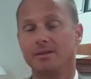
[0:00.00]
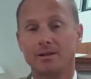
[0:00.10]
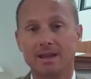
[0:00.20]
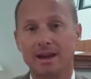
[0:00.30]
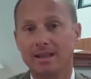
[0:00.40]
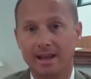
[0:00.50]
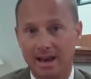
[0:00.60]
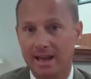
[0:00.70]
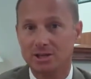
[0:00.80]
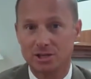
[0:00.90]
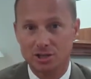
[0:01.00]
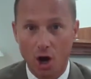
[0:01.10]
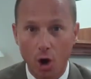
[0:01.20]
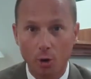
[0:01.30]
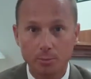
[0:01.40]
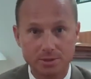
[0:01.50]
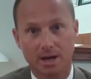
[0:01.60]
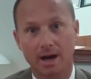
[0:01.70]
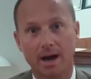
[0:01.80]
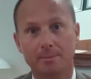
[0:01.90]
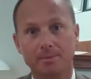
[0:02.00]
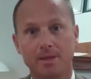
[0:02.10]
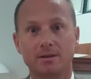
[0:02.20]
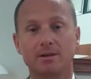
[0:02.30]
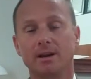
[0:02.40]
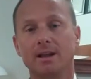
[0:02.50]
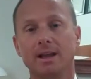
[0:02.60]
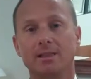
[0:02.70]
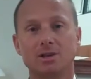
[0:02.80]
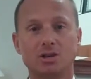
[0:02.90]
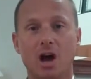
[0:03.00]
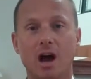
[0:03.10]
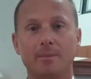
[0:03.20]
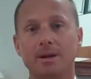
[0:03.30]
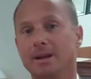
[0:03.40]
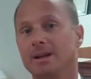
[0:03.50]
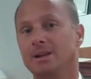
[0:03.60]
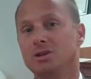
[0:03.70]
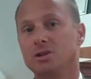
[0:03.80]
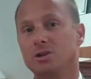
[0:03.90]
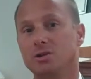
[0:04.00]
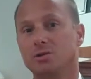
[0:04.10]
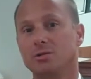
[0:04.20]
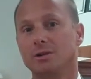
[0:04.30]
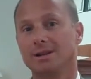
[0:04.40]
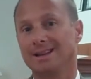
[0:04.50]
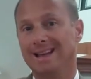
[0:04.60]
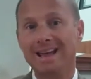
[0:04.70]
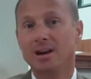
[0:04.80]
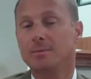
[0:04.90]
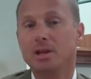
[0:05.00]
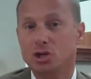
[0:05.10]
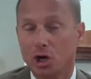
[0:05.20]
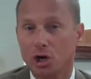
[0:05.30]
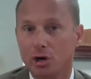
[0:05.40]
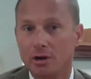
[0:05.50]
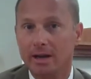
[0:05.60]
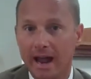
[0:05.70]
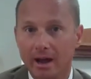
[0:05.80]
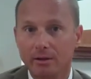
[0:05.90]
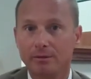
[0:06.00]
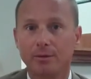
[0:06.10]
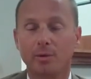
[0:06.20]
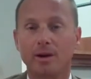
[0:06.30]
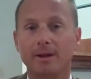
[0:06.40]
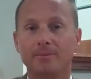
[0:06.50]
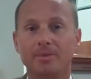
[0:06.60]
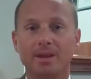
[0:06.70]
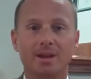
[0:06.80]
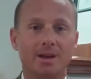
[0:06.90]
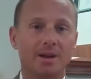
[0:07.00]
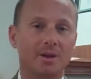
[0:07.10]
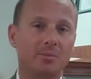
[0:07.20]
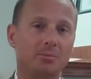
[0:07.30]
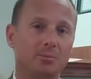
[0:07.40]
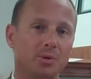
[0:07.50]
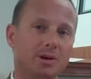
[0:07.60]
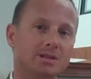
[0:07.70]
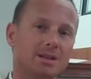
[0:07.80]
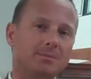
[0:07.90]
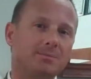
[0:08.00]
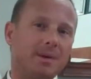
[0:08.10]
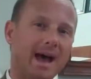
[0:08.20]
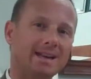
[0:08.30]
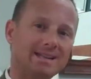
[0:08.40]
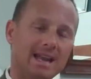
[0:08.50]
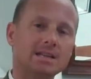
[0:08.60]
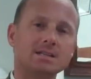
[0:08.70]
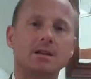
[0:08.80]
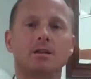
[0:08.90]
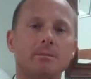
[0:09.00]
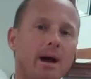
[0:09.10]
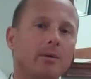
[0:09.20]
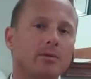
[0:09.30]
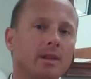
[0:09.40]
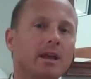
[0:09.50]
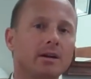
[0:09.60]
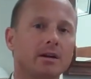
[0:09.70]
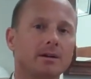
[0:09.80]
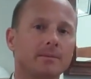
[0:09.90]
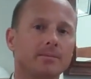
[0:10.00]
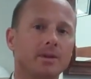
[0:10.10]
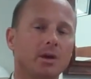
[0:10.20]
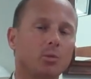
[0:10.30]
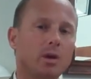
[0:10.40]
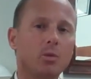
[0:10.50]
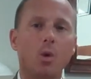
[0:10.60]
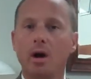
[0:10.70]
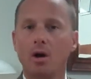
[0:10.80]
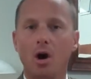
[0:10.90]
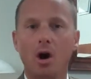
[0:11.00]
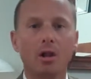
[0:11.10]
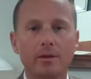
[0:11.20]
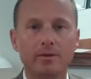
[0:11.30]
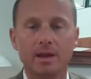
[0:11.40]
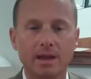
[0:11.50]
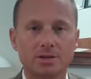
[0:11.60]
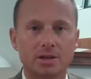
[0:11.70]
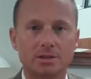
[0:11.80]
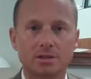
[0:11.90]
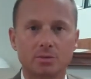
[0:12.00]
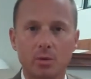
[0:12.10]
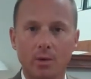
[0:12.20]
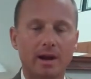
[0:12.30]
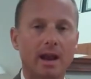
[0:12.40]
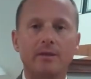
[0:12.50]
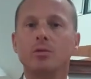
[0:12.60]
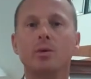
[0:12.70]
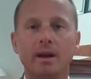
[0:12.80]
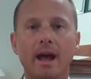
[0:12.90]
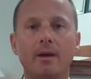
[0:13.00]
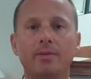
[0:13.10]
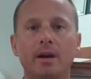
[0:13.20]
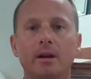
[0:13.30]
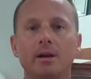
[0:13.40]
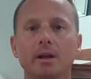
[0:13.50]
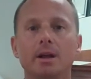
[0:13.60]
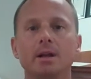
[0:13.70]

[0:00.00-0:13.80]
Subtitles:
they're getting that agent's hopes up that they're going to get the job to later be turned down for it, puts a bad taste in their mouth later. And we want all of the agents, we want everyone out there